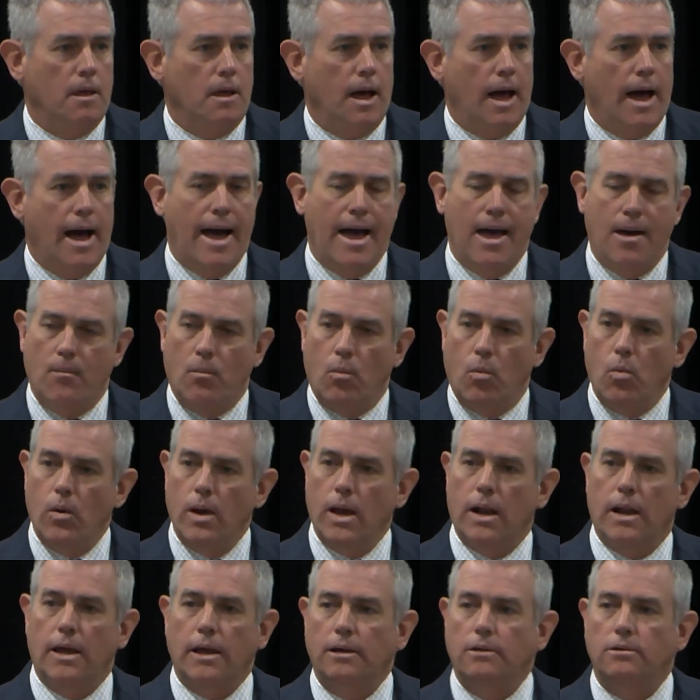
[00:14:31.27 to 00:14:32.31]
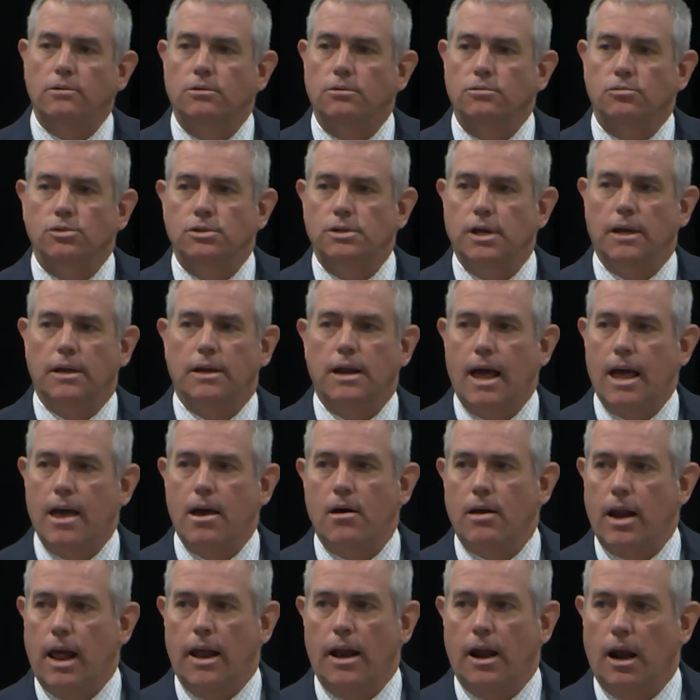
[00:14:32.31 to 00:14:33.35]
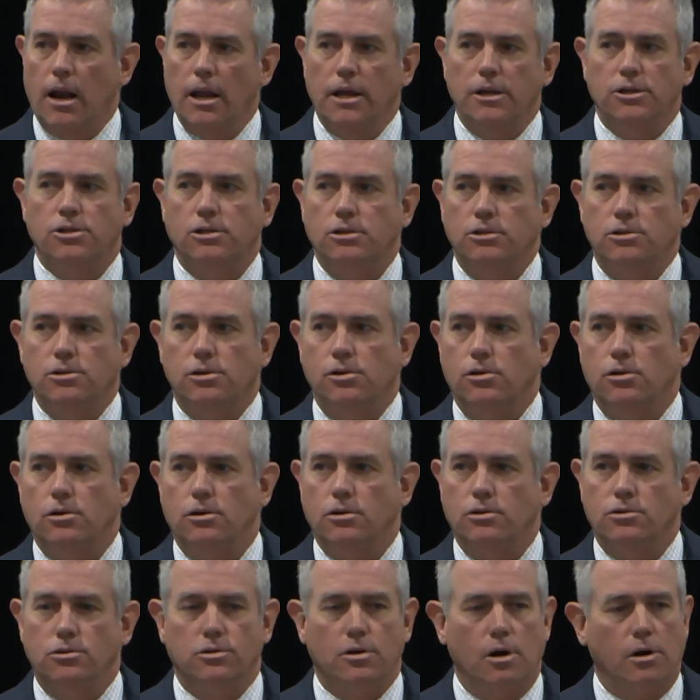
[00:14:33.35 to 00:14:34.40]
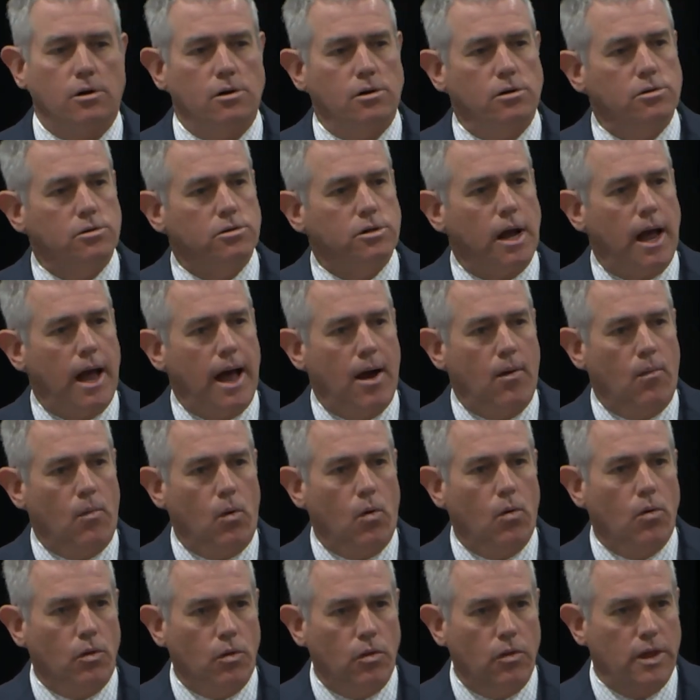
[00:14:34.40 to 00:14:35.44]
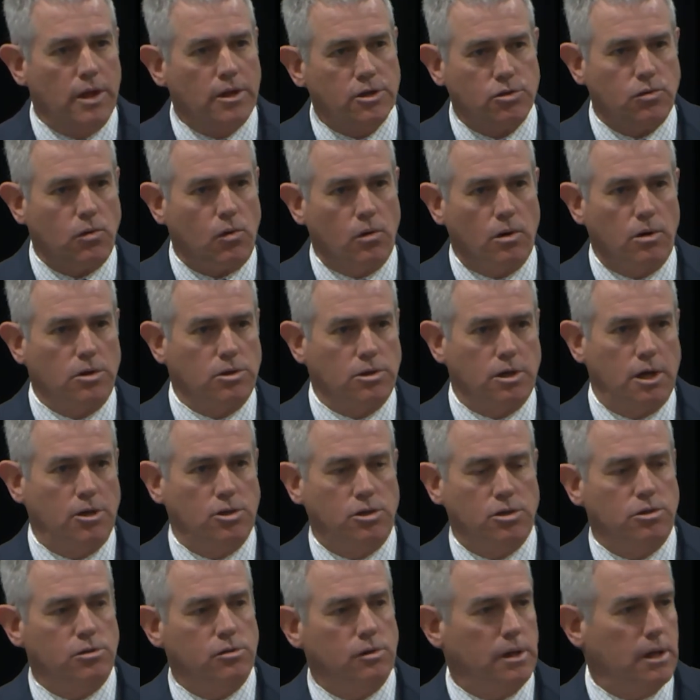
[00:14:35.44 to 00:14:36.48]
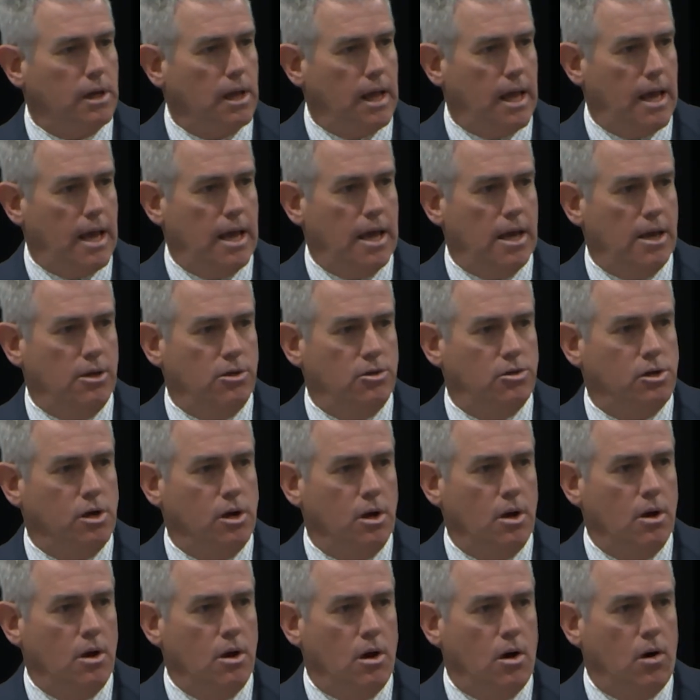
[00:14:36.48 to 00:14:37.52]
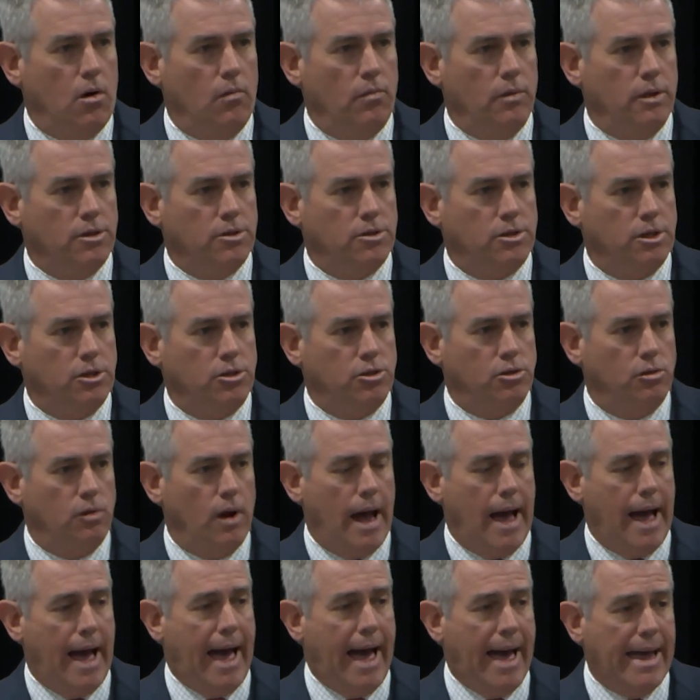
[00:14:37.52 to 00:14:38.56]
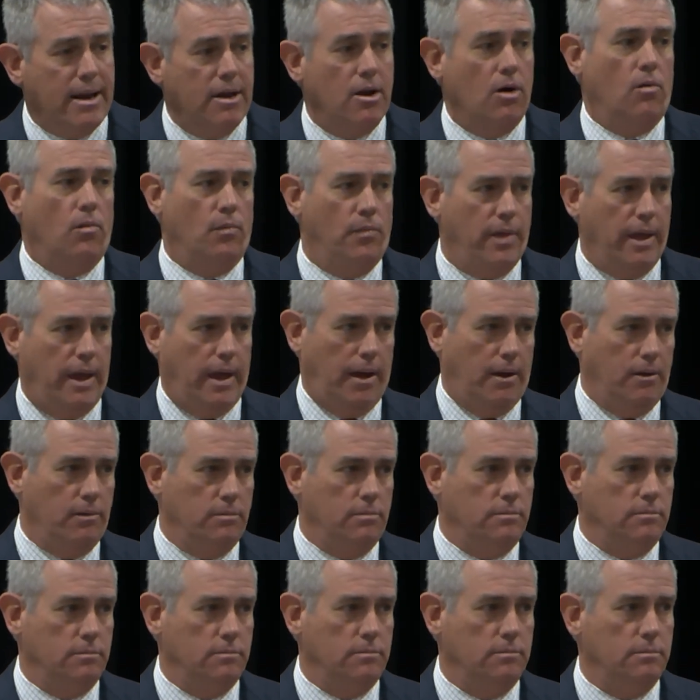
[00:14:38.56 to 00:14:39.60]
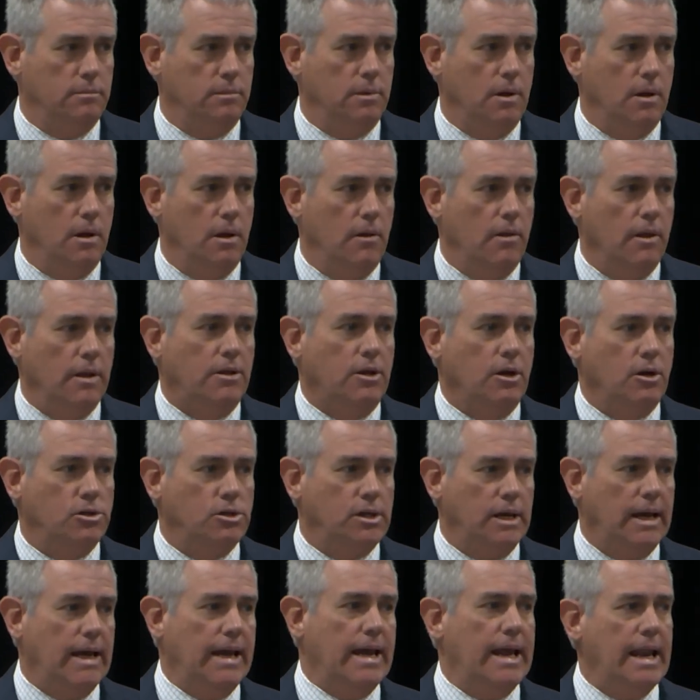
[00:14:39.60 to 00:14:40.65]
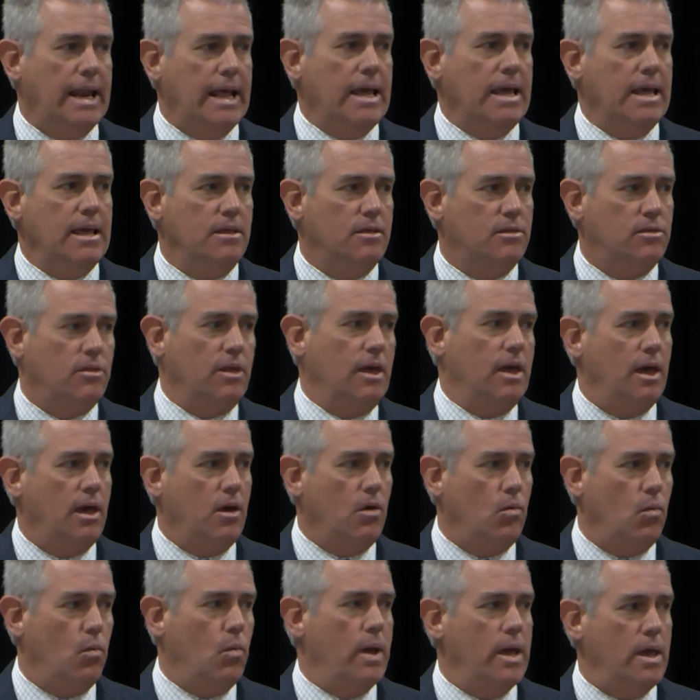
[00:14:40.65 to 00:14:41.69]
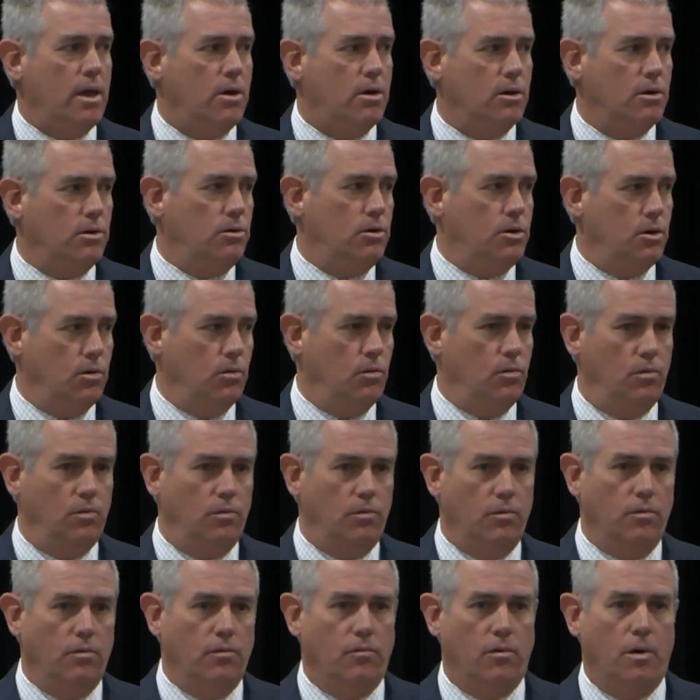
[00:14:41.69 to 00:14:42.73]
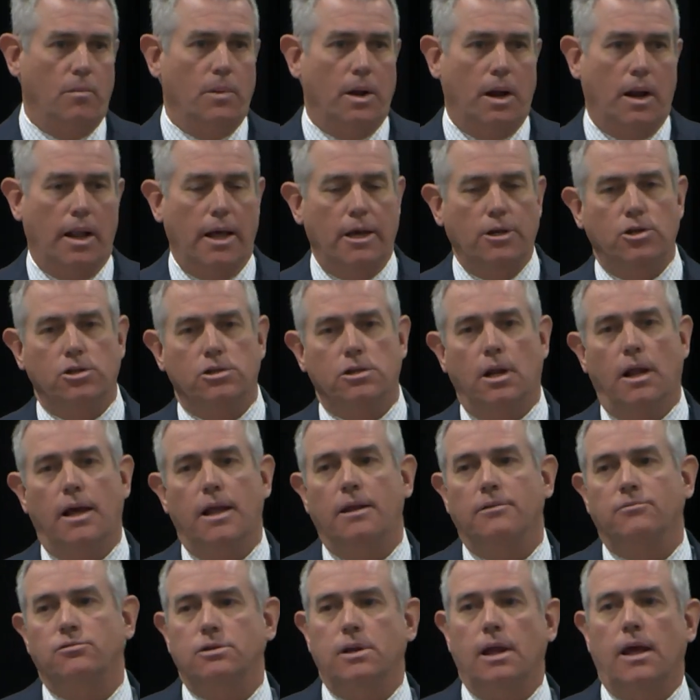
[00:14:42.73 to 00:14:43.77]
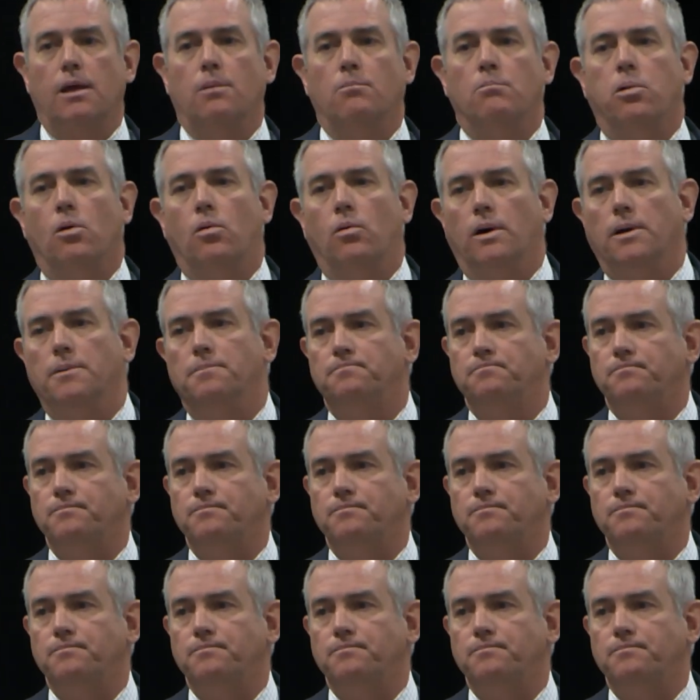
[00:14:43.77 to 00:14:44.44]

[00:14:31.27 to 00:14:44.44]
I am willing to sit down and listen to your concerns. I want this organization to engage on this issue. I don't think that there's anything we could do from a legislative standpoint